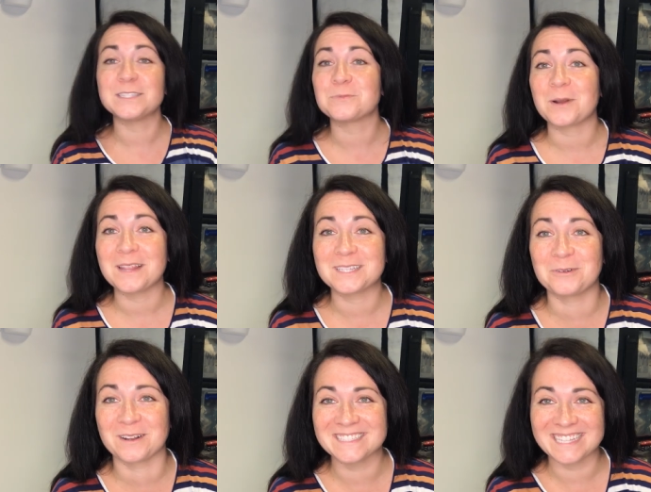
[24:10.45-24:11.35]
I swear
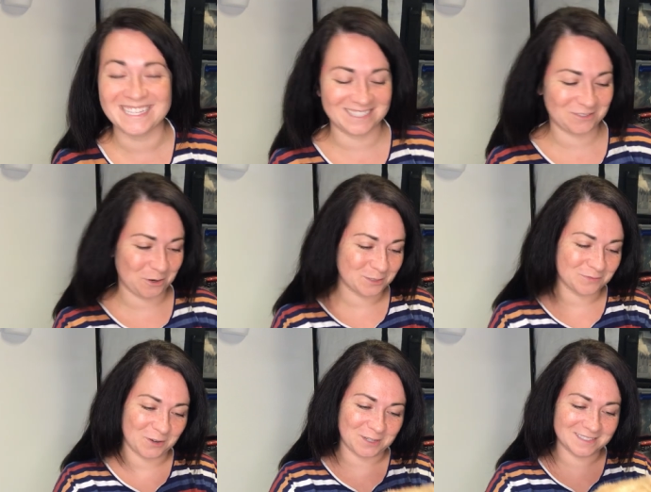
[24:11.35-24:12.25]
that's what it says. It's Gross
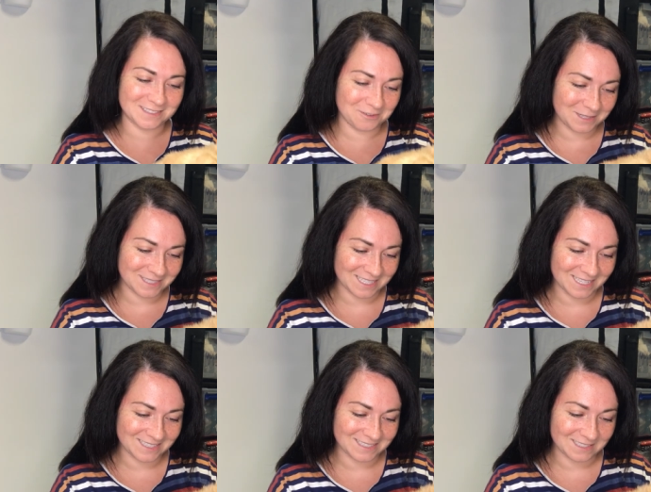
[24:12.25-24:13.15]
Furs. Is that what it
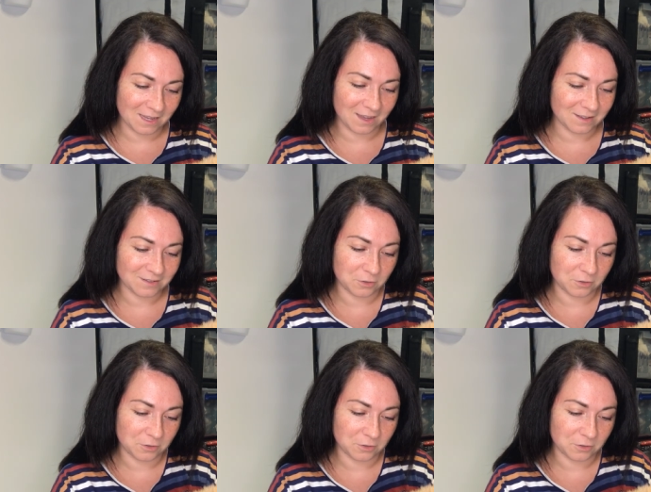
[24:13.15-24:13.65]
says? Yeah.